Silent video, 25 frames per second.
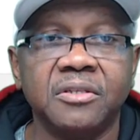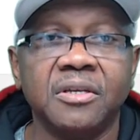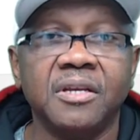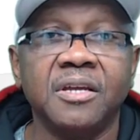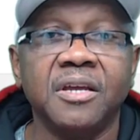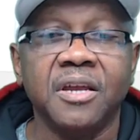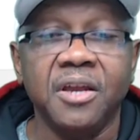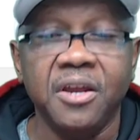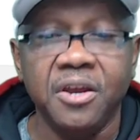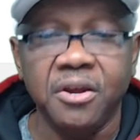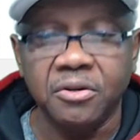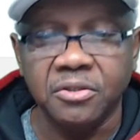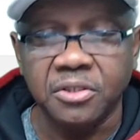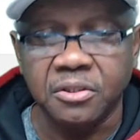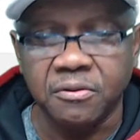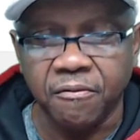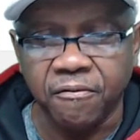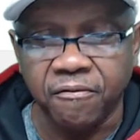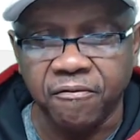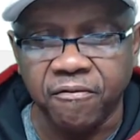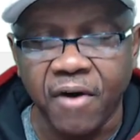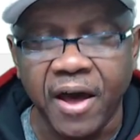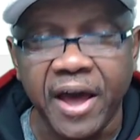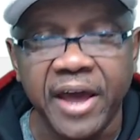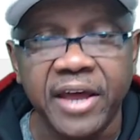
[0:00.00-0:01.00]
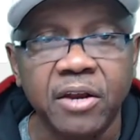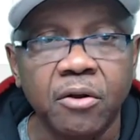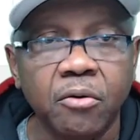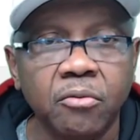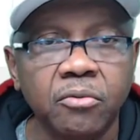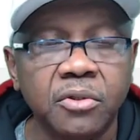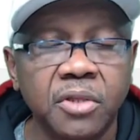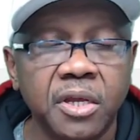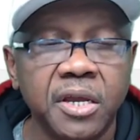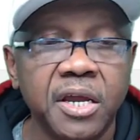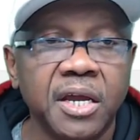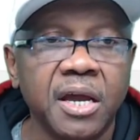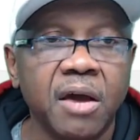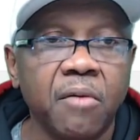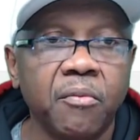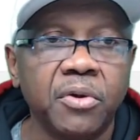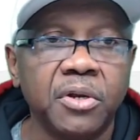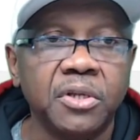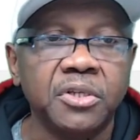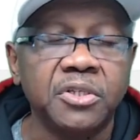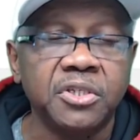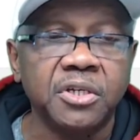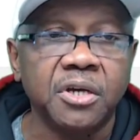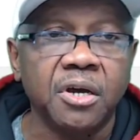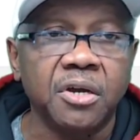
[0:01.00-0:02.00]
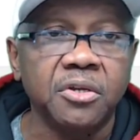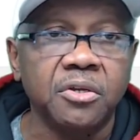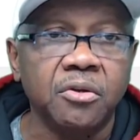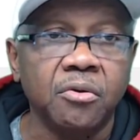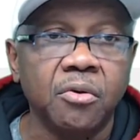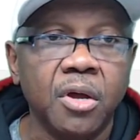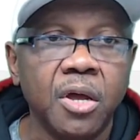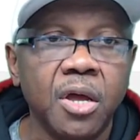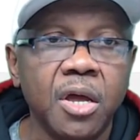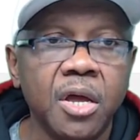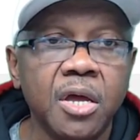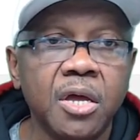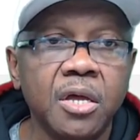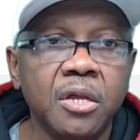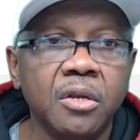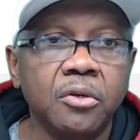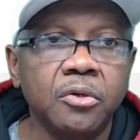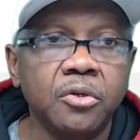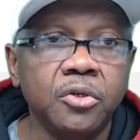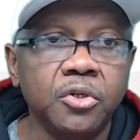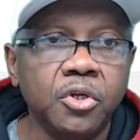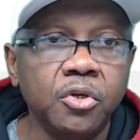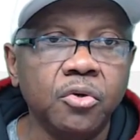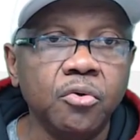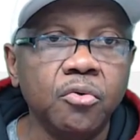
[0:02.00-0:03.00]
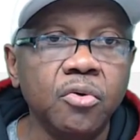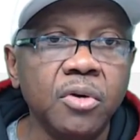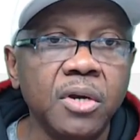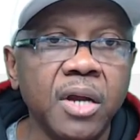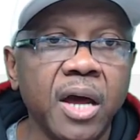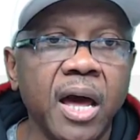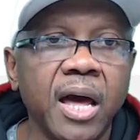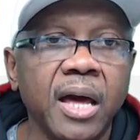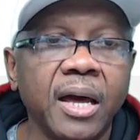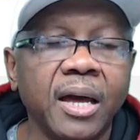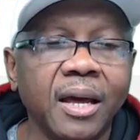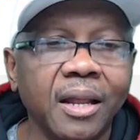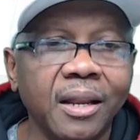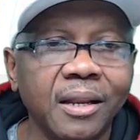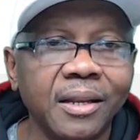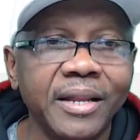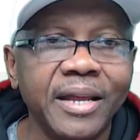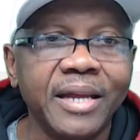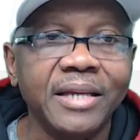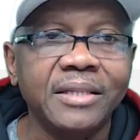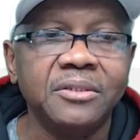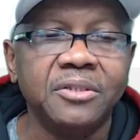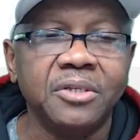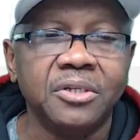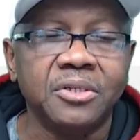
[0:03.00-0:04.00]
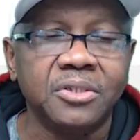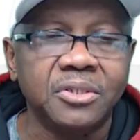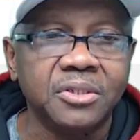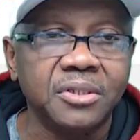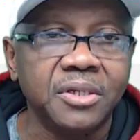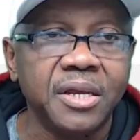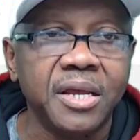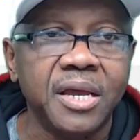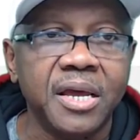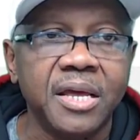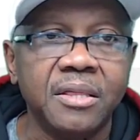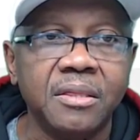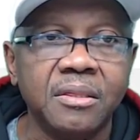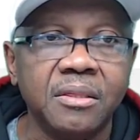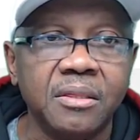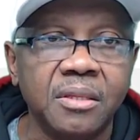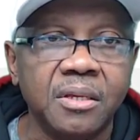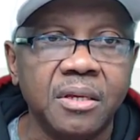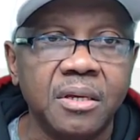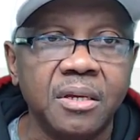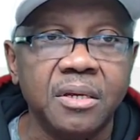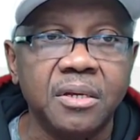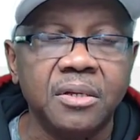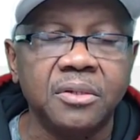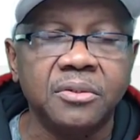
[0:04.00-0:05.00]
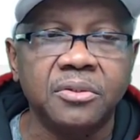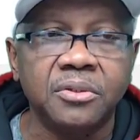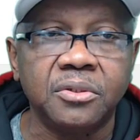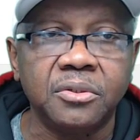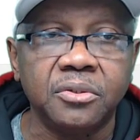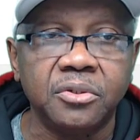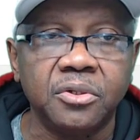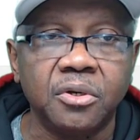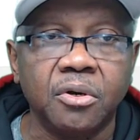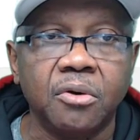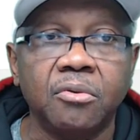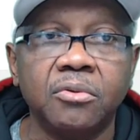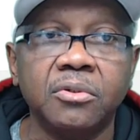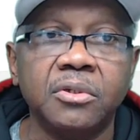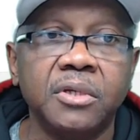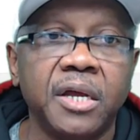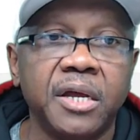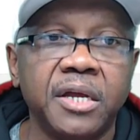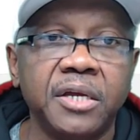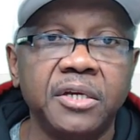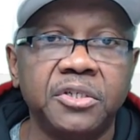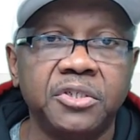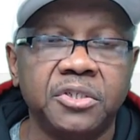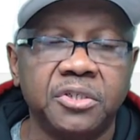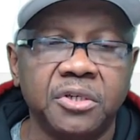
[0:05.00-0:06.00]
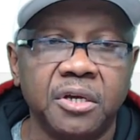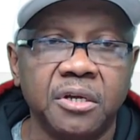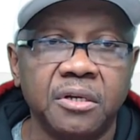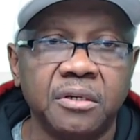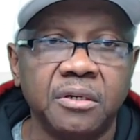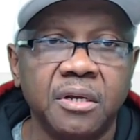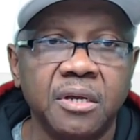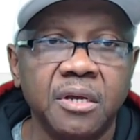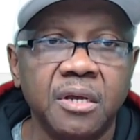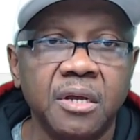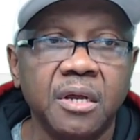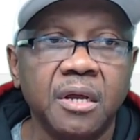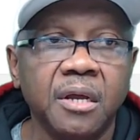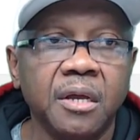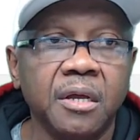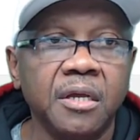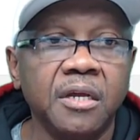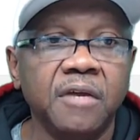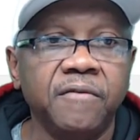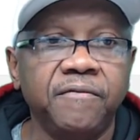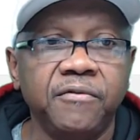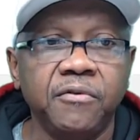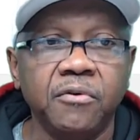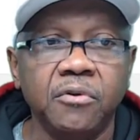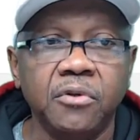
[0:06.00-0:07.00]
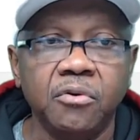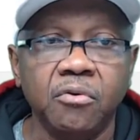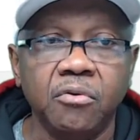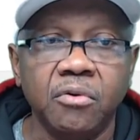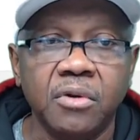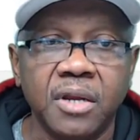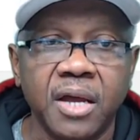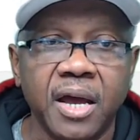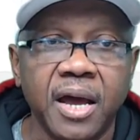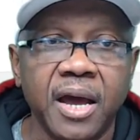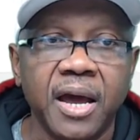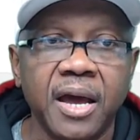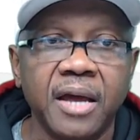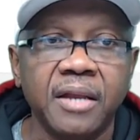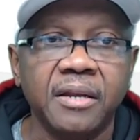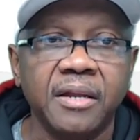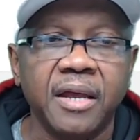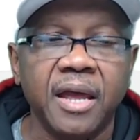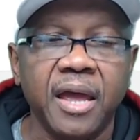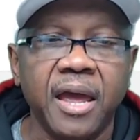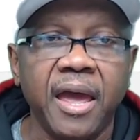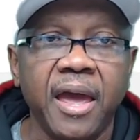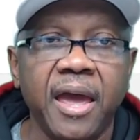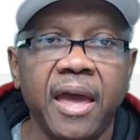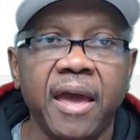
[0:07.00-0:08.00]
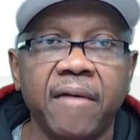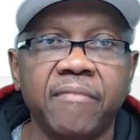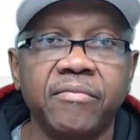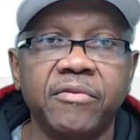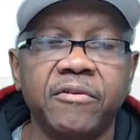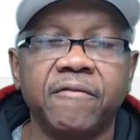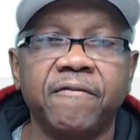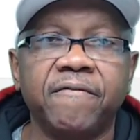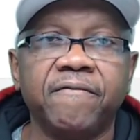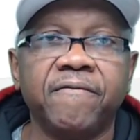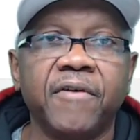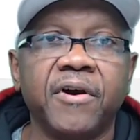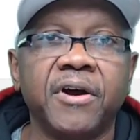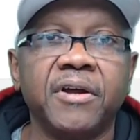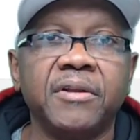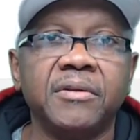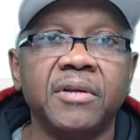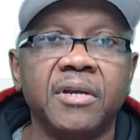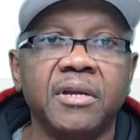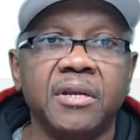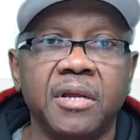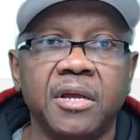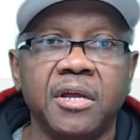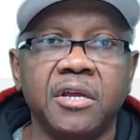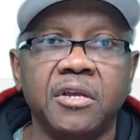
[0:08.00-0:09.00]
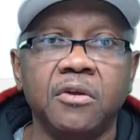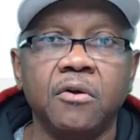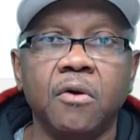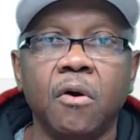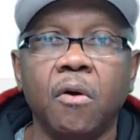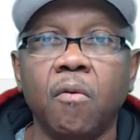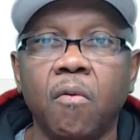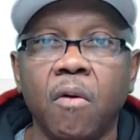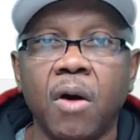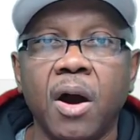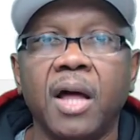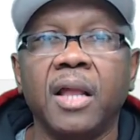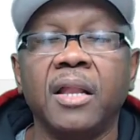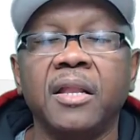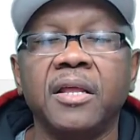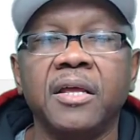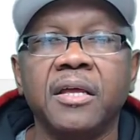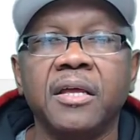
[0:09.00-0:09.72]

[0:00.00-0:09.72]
here's the final thing I want to tell you. Do not click to send this donation if you do not have the funding in your wallet.